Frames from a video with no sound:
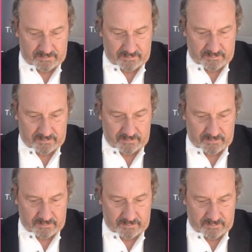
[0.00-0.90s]

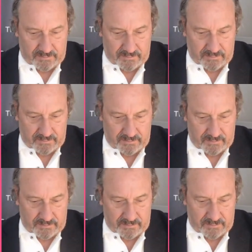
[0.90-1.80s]

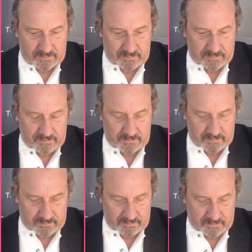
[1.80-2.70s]

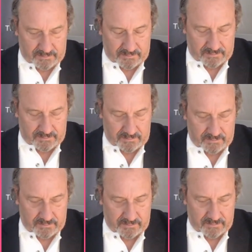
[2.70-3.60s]
This person isn't speaking.